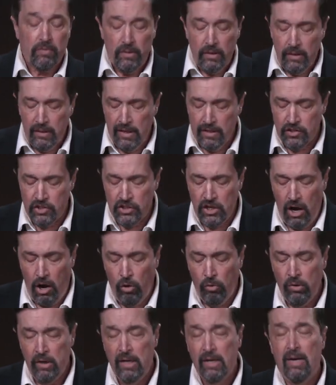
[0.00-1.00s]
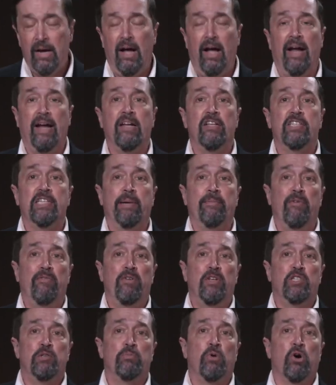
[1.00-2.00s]
And so, uh, in some of
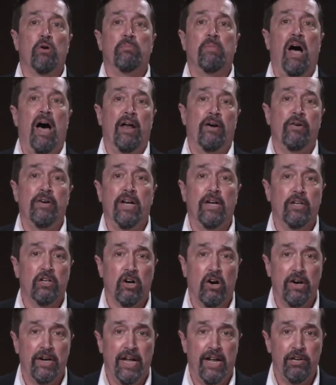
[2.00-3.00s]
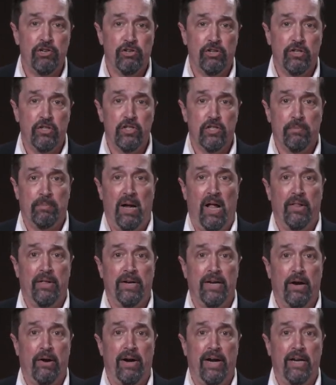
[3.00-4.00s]
its more modern incarnations,
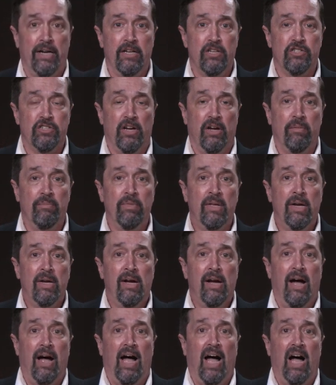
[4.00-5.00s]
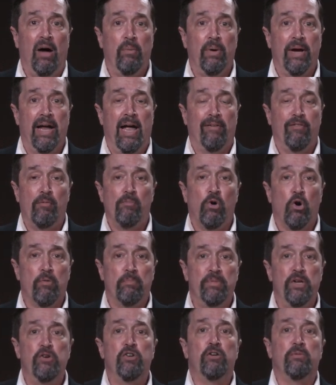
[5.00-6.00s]
Apollinarianism, uh, we have a more
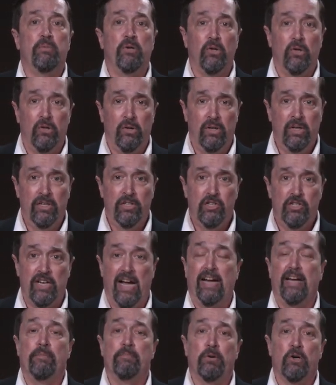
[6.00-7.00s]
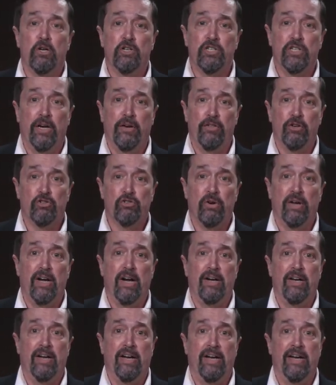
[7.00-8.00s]
mutable second person of the
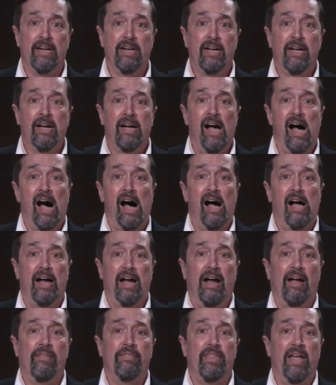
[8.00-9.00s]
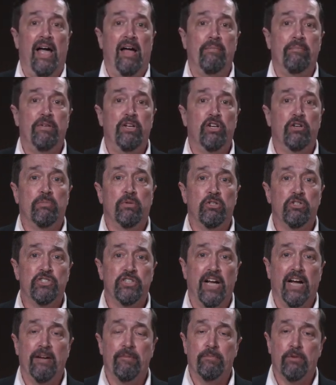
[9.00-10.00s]
Trinity. Uh, and that mutable
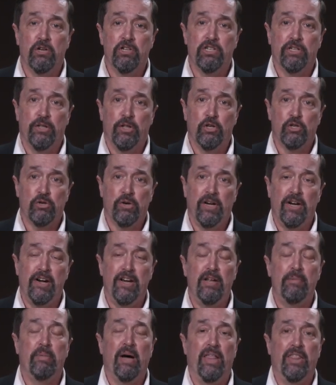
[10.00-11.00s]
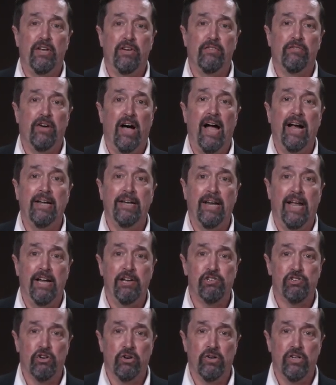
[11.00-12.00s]
second person of the Trinity by the divine
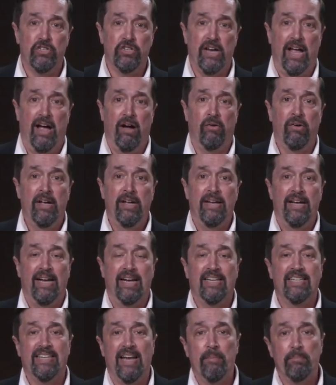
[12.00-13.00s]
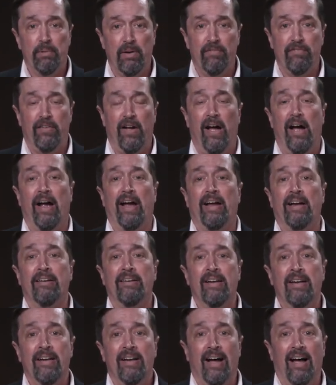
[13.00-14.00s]
nature is now exemplifying
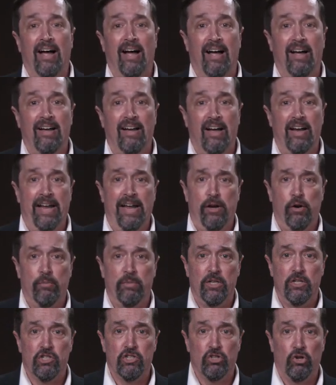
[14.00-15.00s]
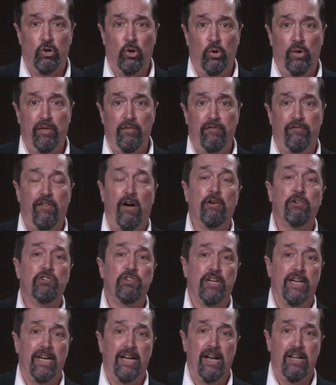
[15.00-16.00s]
uh, a human soul and
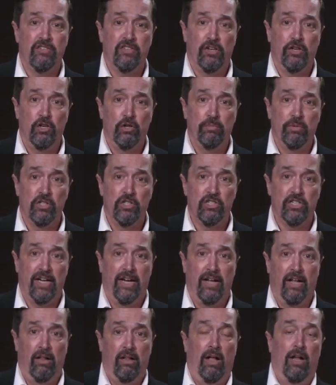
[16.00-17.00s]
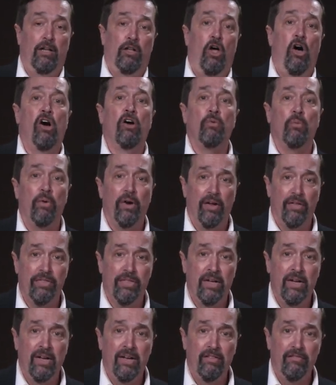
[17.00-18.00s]
functioning as a human cell along with
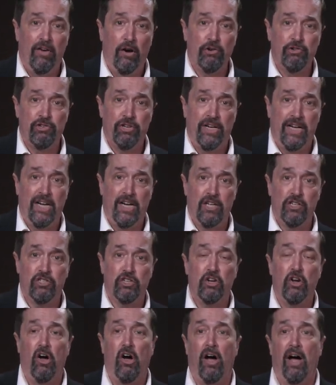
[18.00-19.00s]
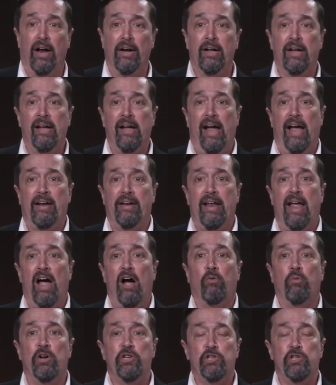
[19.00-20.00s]
functioning as God. And now what